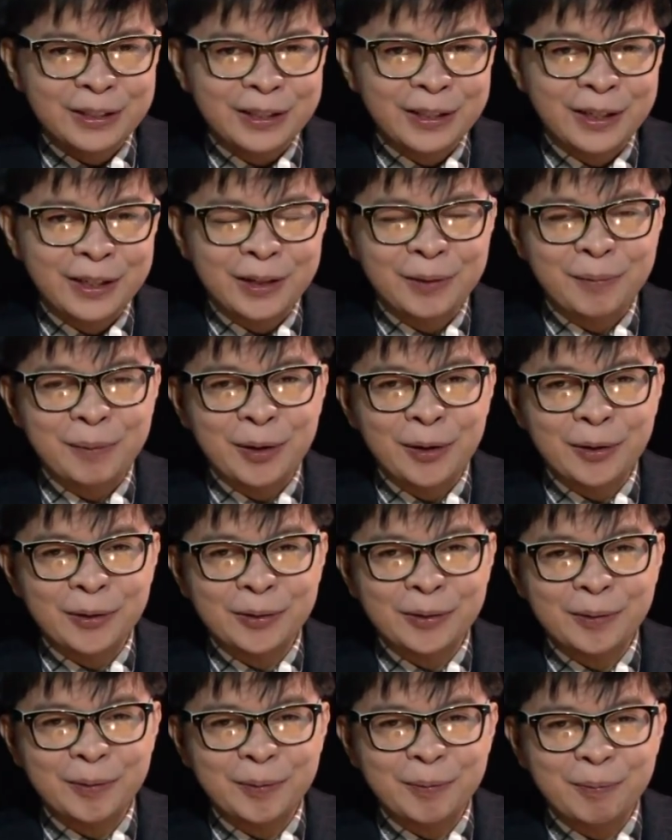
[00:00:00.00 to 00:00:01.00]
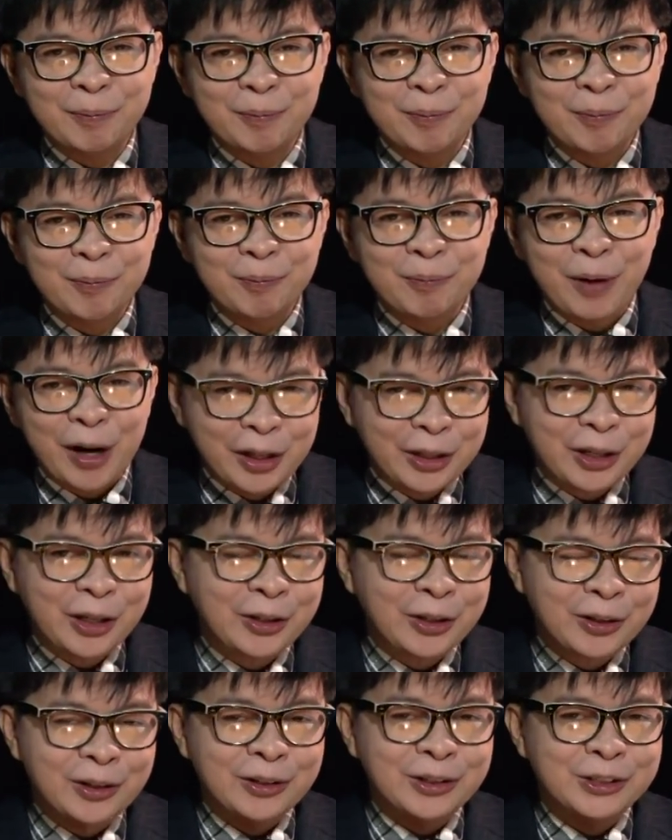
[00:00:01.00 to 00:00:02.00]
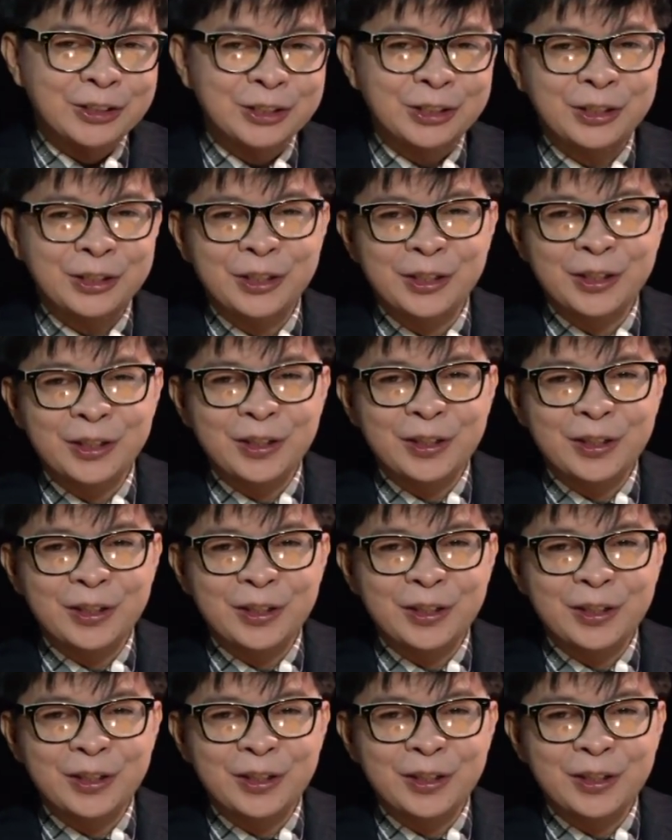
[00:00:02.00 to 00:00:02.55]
again about biotechnology,